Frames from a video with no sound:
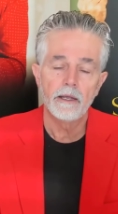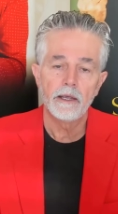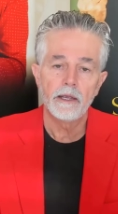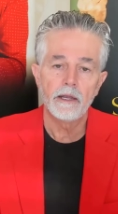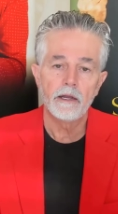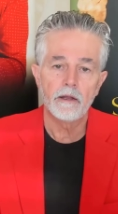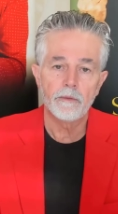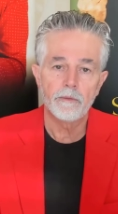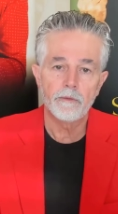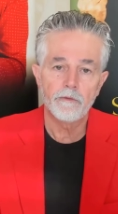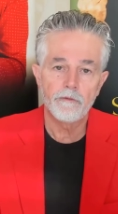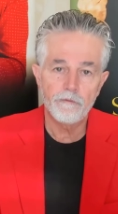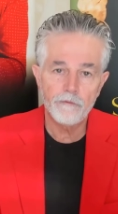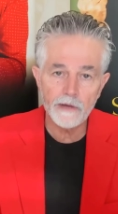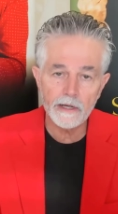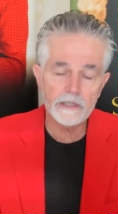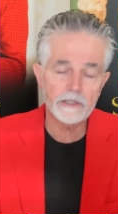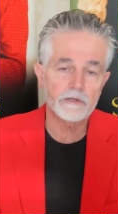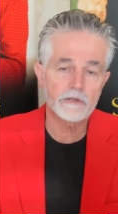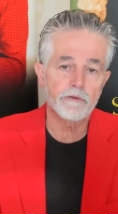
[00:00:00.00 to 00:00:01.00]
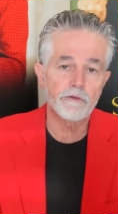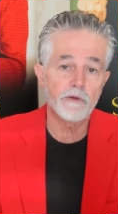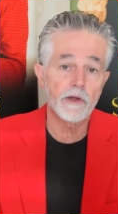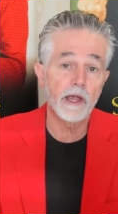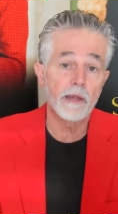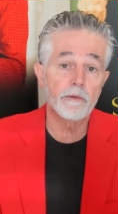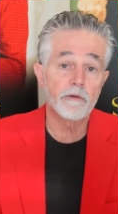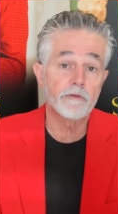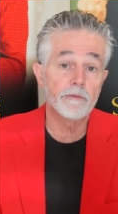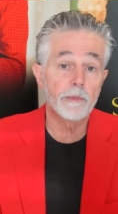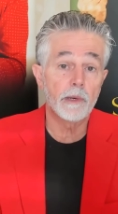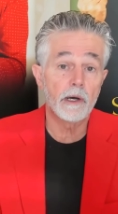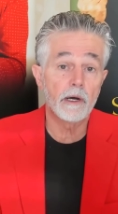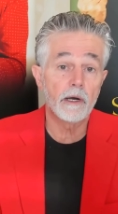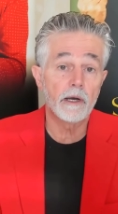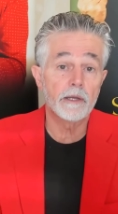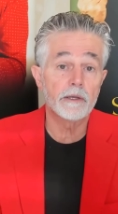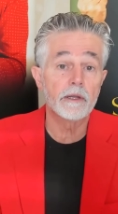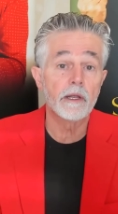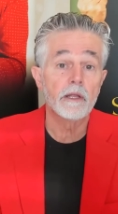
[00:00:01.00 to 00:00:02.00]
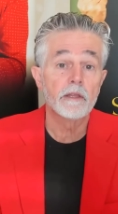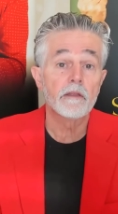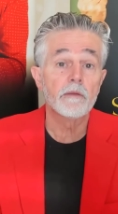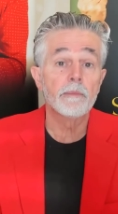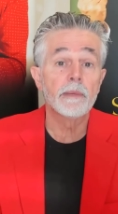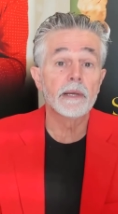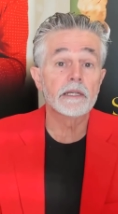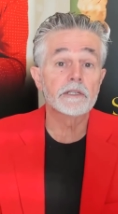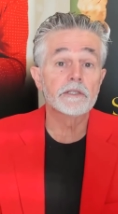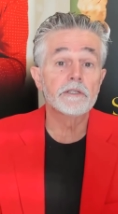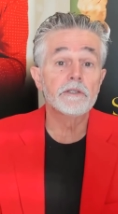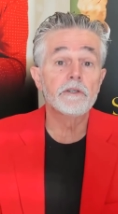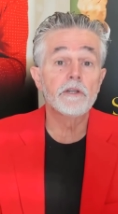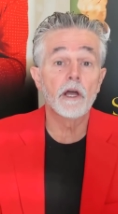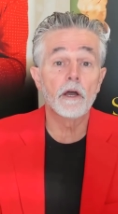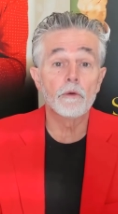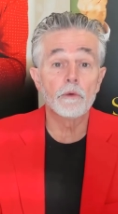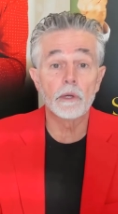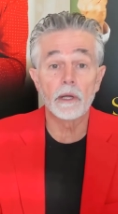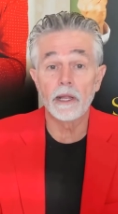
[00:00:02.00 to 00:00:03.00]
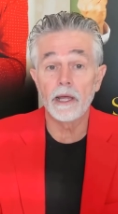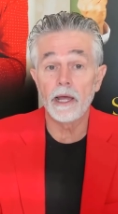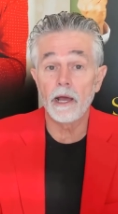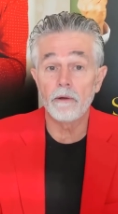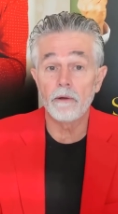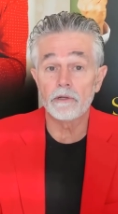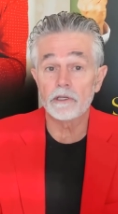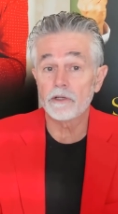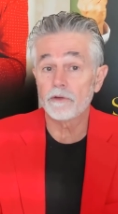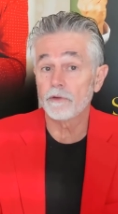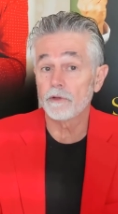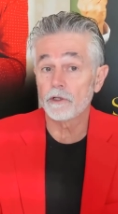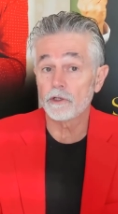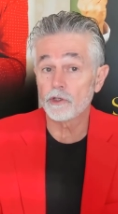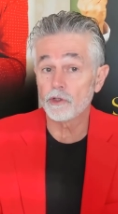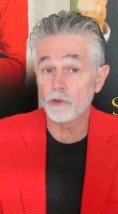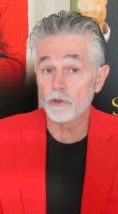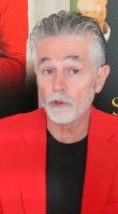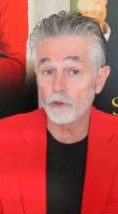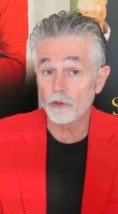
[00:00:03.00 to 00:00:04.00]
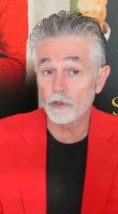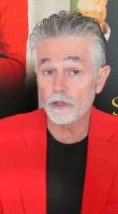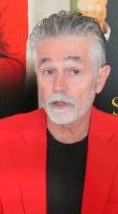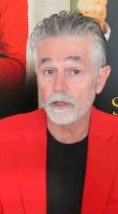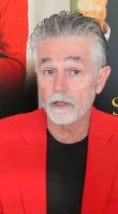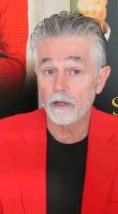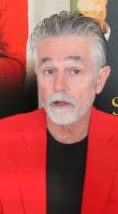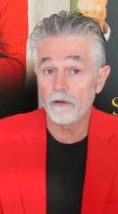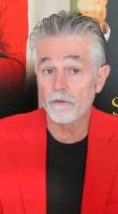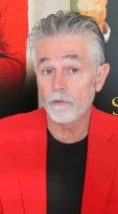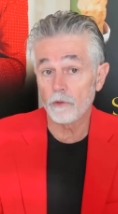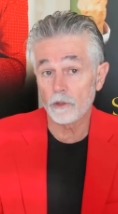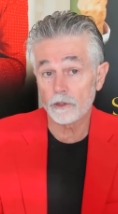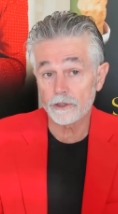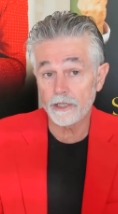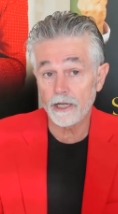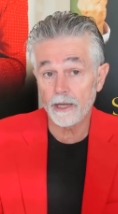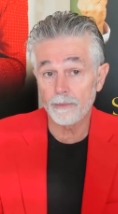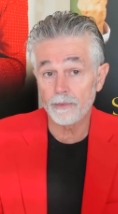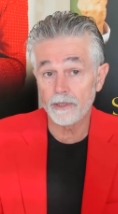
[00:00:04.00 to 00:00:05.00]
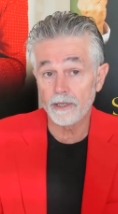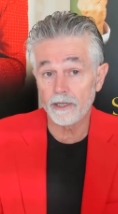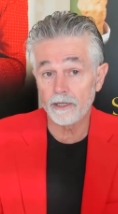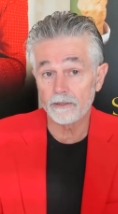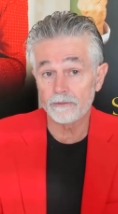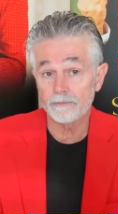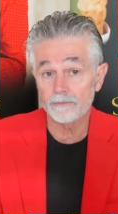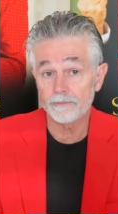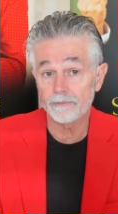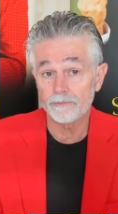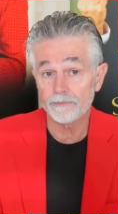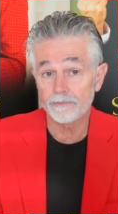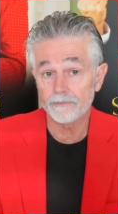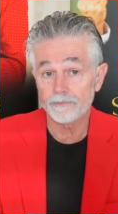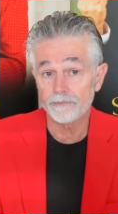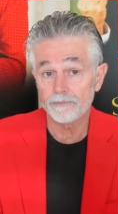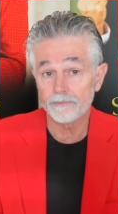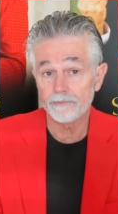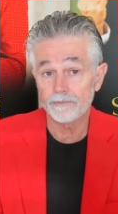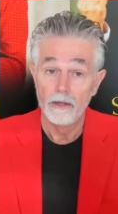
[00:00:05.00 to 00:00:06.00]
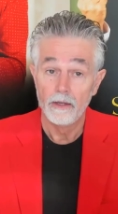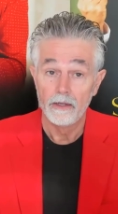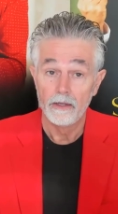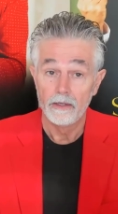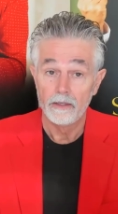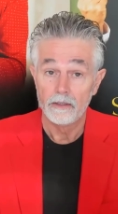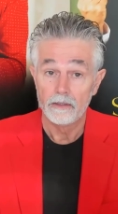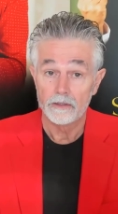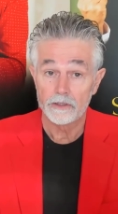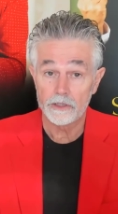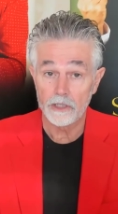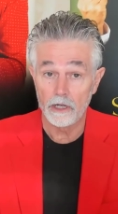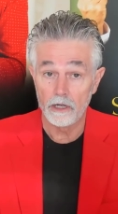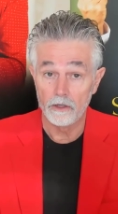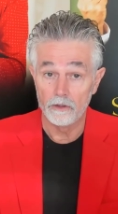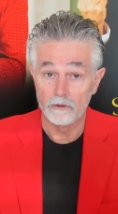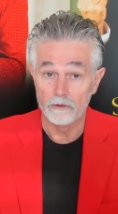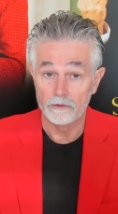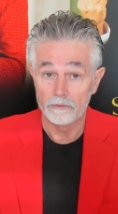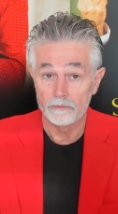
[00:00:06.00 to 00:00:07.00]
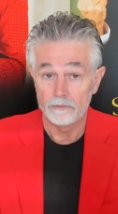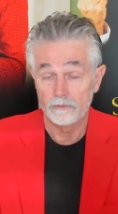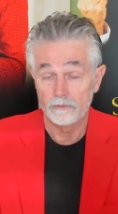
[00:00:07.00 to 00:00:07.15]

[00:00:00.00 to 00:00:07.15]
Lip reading: in a fixed frame of mind that makes no allowance for the truth of what's happening. So,